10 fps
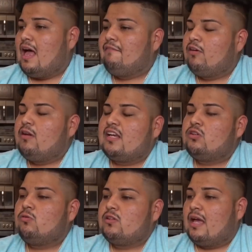I felt like
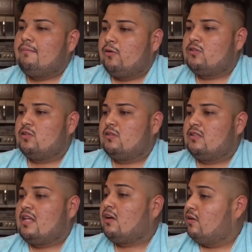you were that
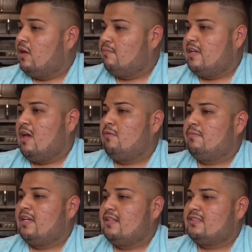person that could help me out
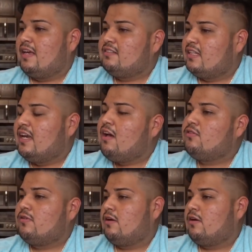because I've seen how you